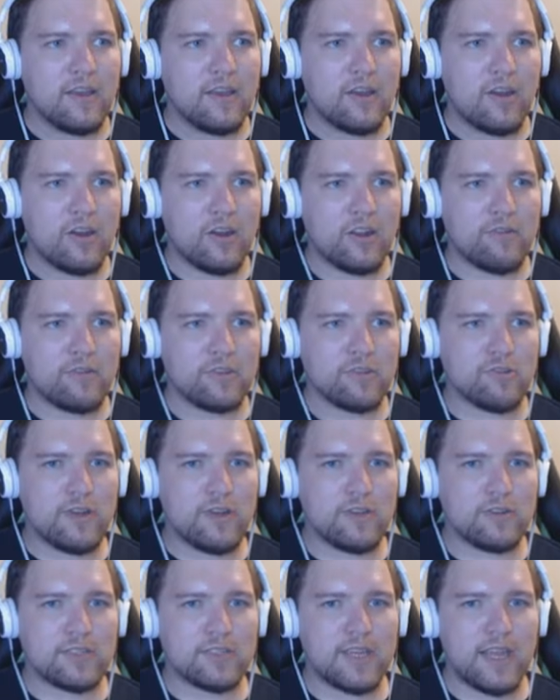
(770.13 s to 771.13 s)
Are you enjoying
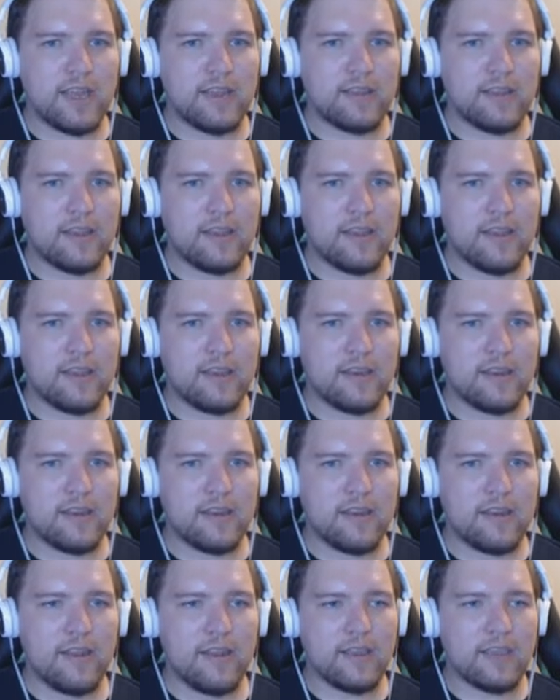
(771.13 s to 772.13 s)
your stay in the
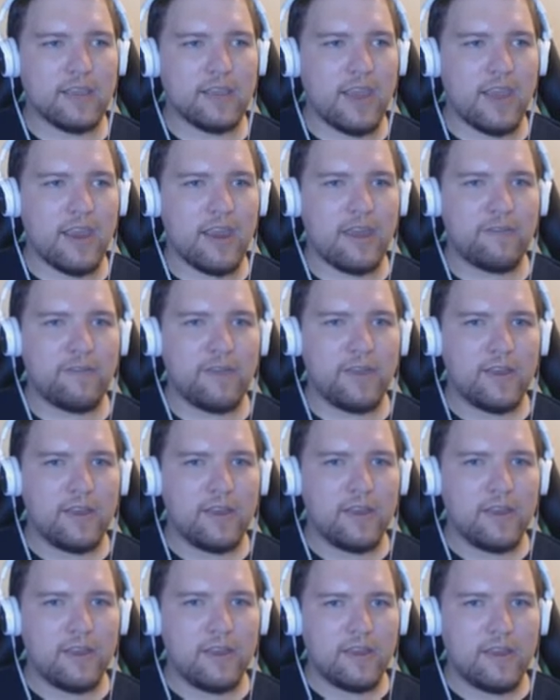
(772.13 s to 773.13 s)
Nugget cave?
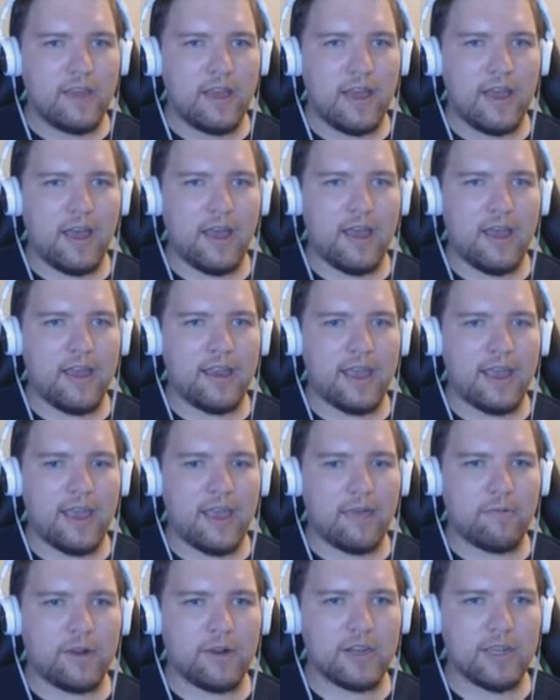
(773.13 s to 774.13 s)
Uh, yeah,
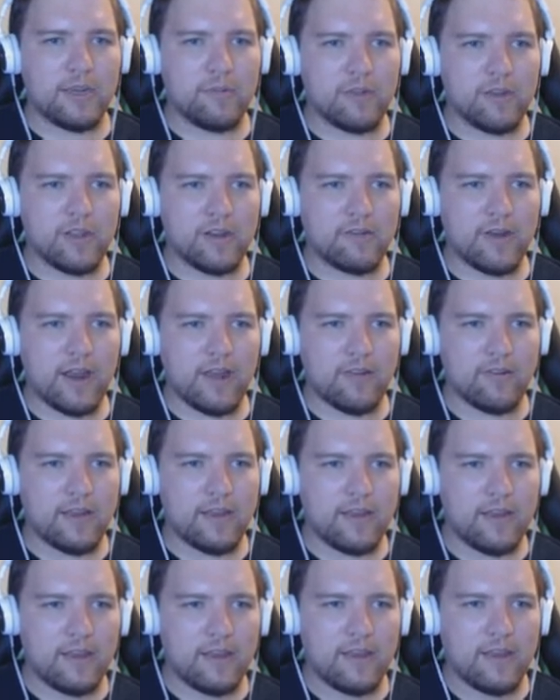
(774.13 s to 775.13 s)
I want to keep looking around.
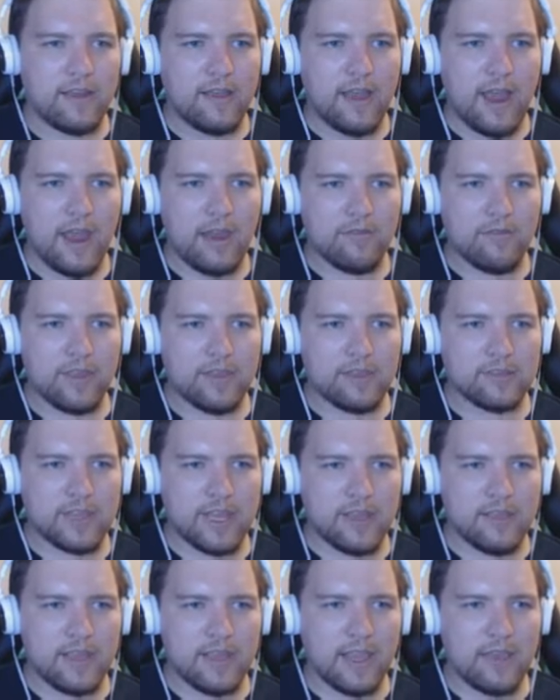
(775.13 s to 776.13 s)
I don't think there's
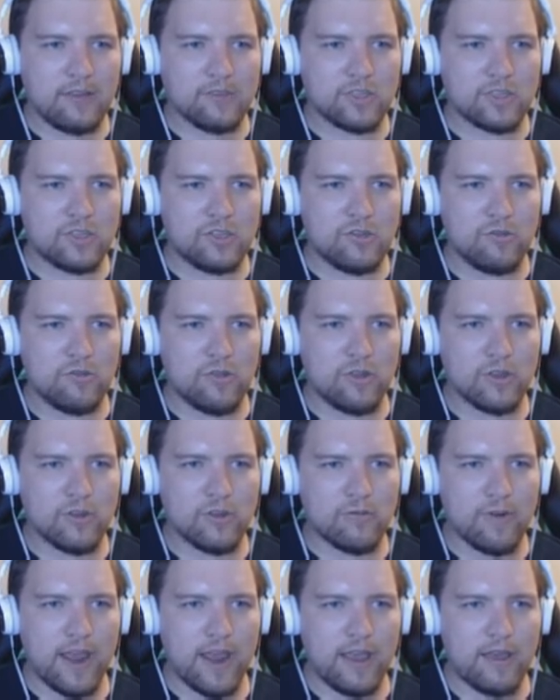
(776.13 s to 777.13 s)
anything else to look
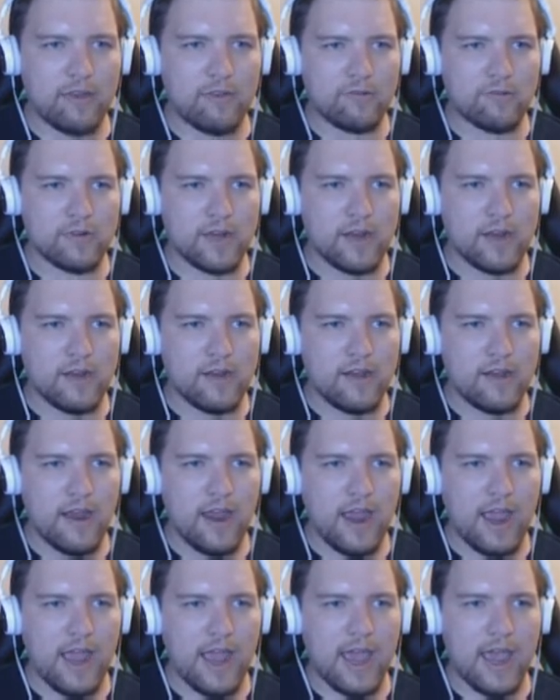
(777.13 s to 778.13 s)
around
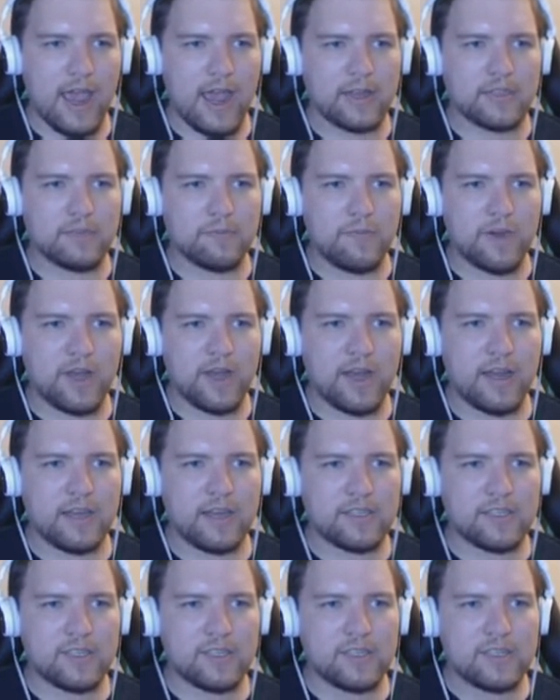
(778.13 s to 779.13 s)
at,
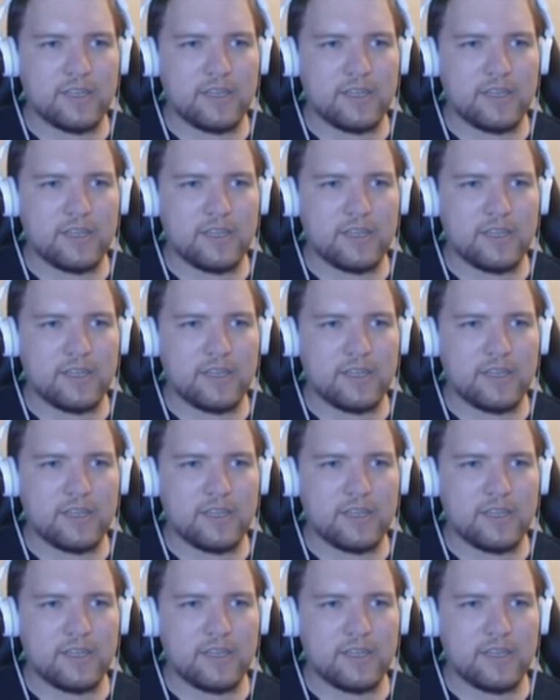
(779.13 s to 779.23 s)
but...